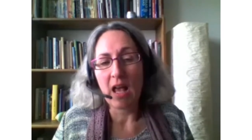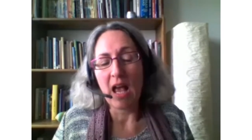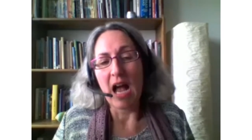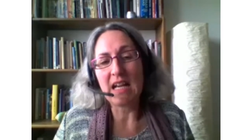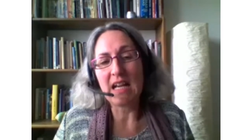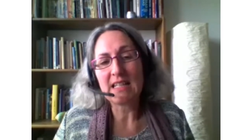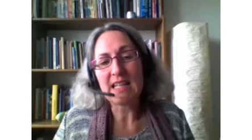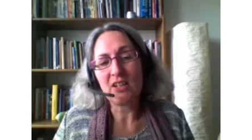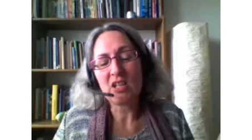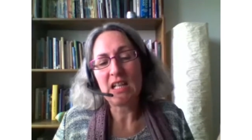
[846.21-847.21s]
And it's
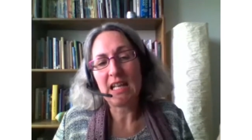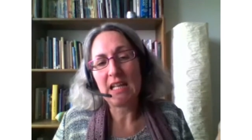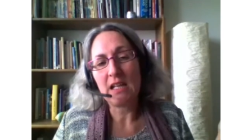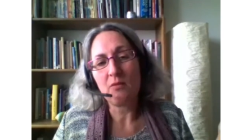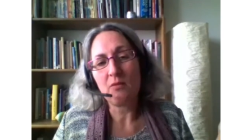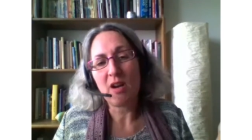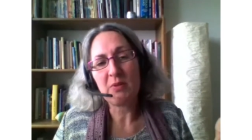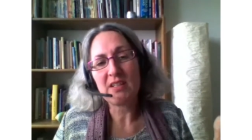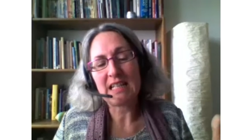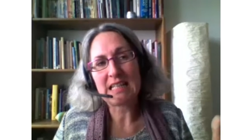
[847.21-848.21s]
actually
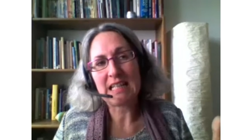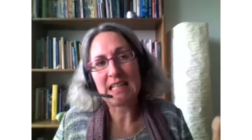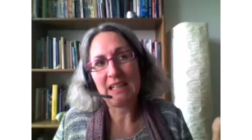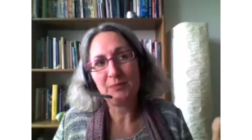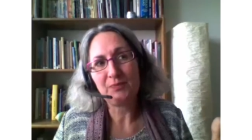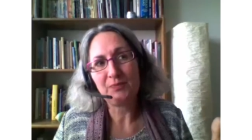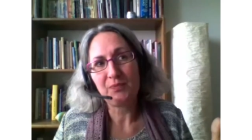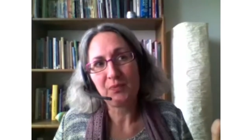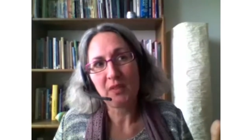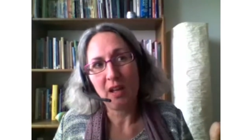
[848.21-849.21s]
representing
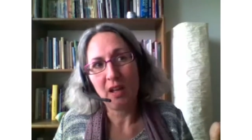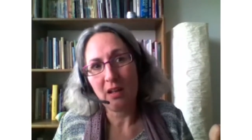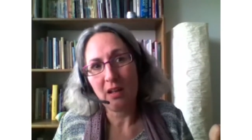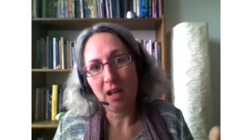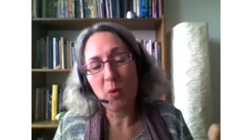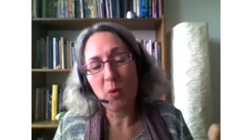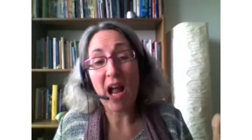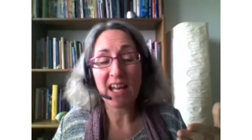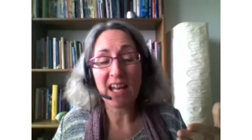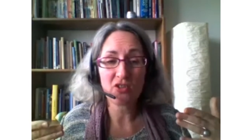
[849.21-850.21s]
a more
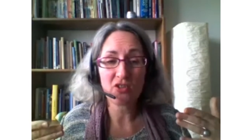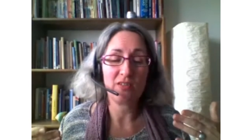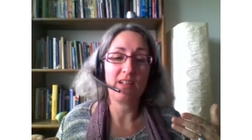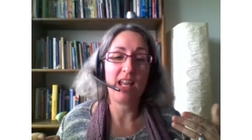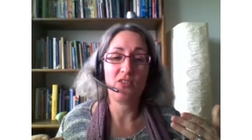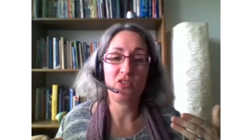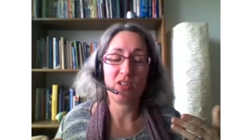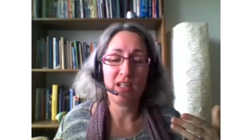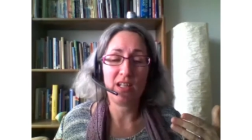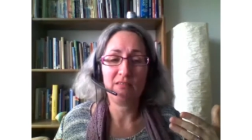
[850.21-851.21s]
ancient
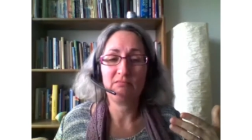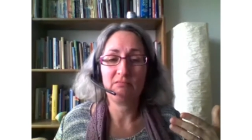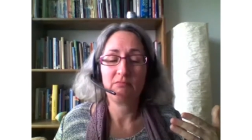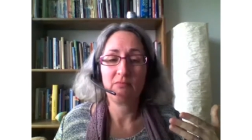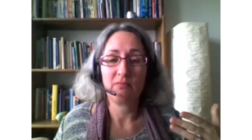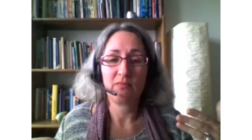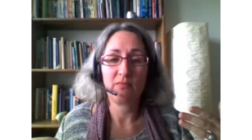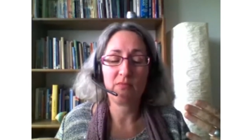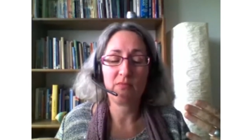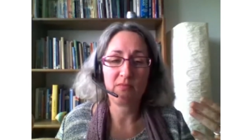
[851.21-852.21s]
energy
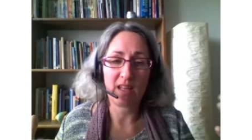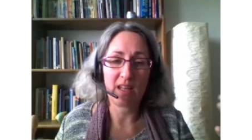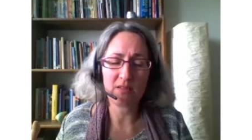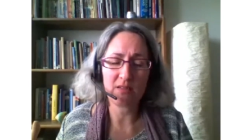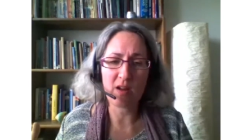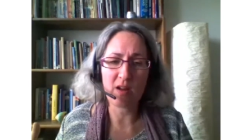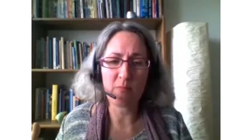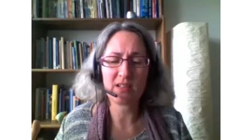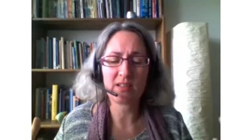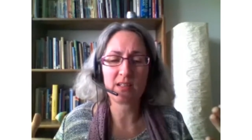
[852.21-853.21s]
than the divine
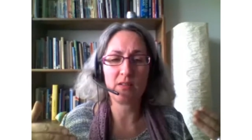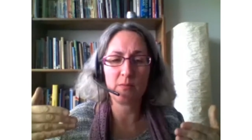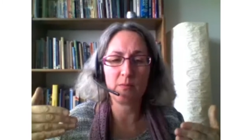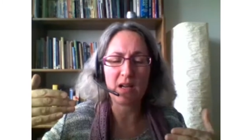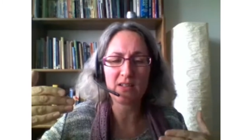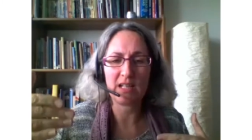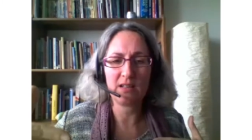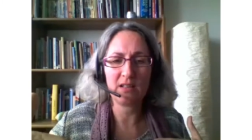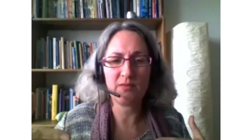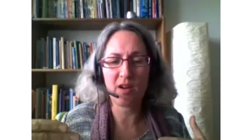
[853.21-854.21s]
masculine
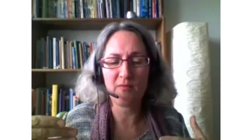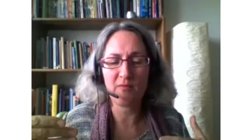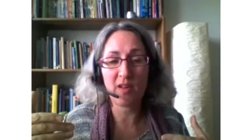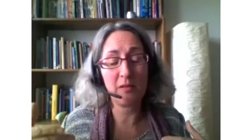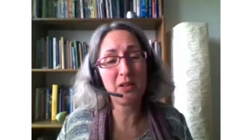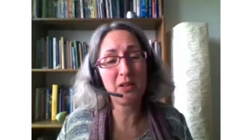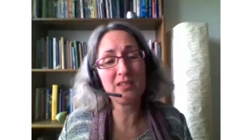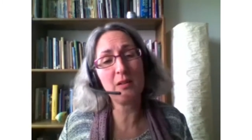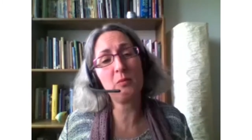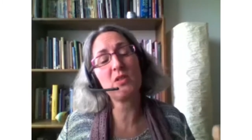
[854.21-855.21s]
and divine feminine, because
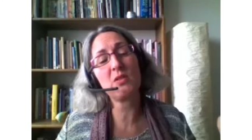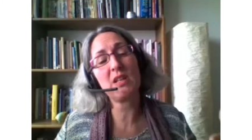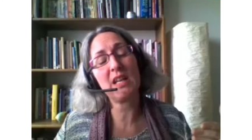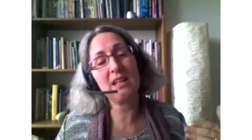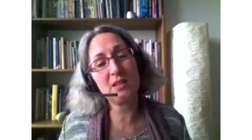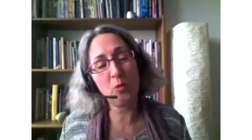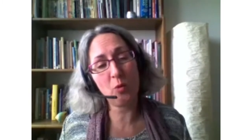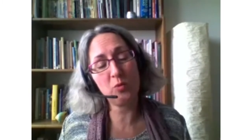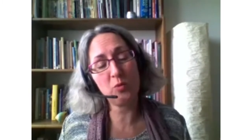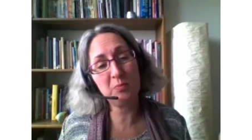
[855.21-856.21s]
it is
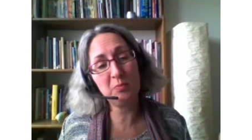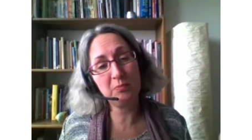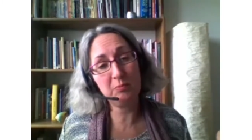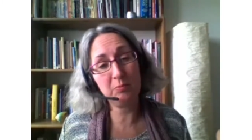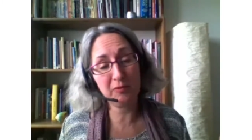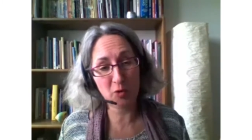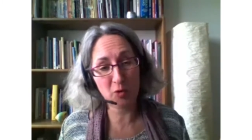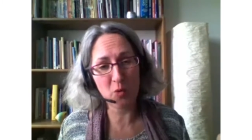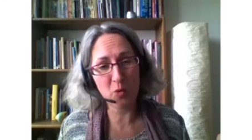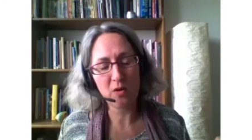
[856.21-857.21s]
what was
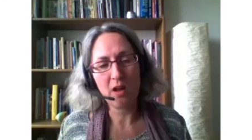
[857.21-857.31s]
before.